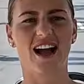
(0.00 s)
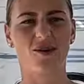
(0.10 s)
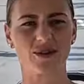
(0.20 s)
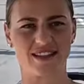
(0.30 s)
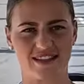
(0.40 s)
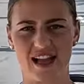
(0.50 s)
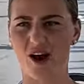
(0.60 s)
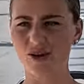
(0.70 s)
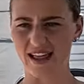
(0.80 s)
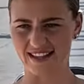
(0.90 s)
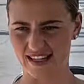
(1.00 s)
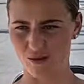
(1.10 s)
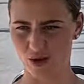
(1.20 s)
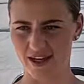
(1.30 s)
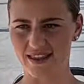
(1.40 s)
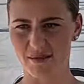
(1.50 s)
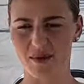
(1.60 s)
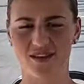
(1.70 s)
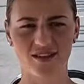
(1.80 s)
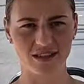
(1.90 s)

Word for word: how it's now, like somewhere in the middle,